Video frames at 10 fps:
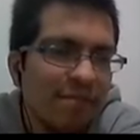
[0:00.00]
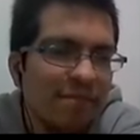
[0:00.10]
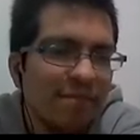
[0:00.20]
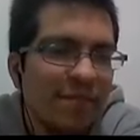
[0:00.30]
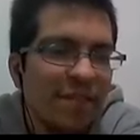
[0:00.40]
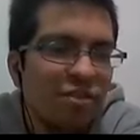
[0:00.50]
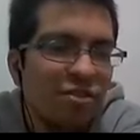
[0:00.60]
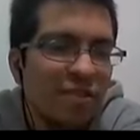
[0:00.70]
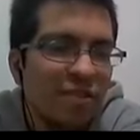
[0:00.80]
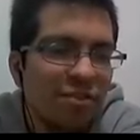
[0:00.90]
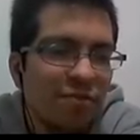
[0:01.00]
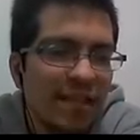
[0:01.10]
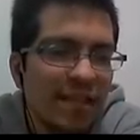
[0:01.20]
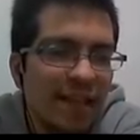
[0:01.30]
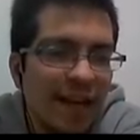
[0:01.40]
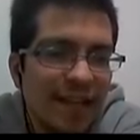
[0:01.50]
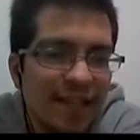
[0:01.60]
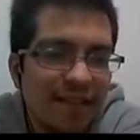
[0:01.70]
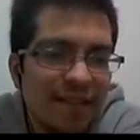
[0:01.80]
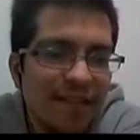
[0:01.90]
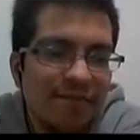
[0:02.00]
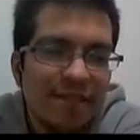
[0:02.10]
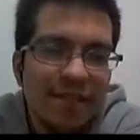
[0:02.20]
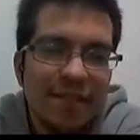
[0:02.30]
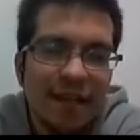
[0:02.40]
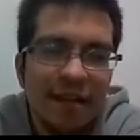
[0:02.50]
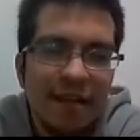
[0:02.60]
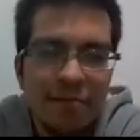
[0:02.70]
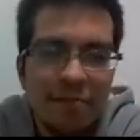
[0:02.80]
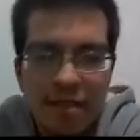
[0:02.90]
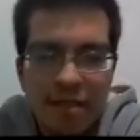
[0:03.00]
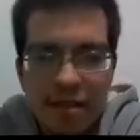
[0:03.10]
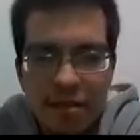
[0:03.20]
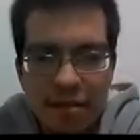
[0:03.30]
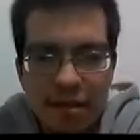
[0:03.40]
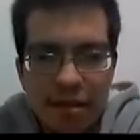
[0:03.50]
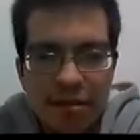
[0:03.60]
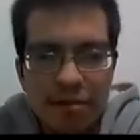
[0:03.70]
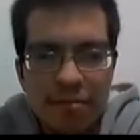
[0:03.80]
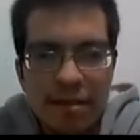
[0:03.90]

it's not a straight line, it's a little bit curved.